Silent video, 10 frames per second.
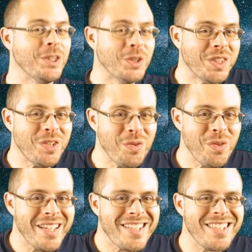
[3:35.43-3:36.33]
You can
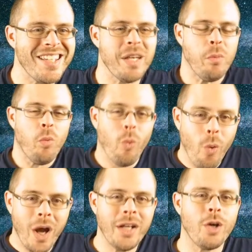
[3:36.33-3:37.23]
do this
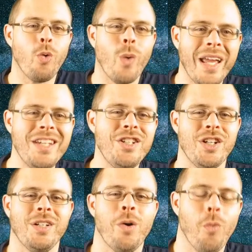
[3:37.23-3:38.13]
in one
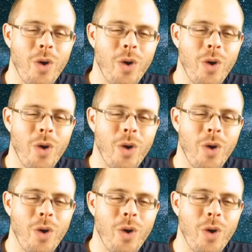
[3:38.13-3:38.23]
equation,